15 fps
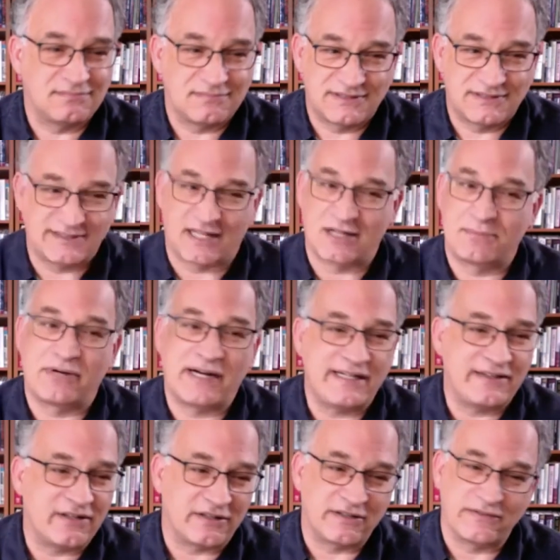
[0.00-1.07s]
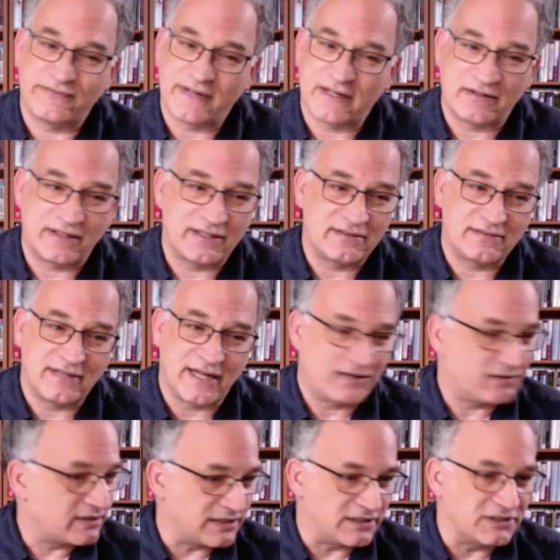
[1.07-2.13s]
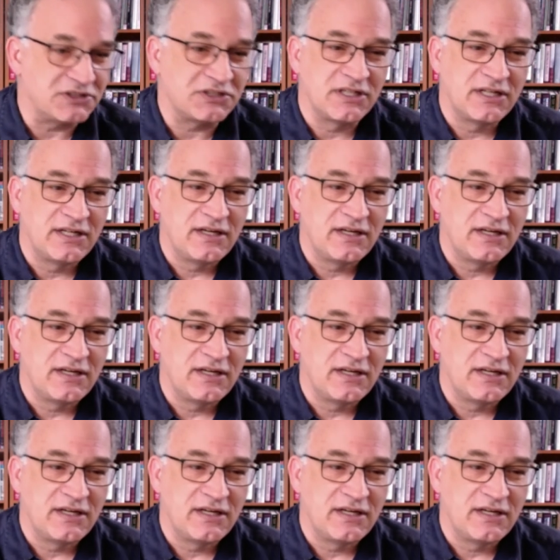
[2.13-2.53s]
celebrating their Confederate heritage,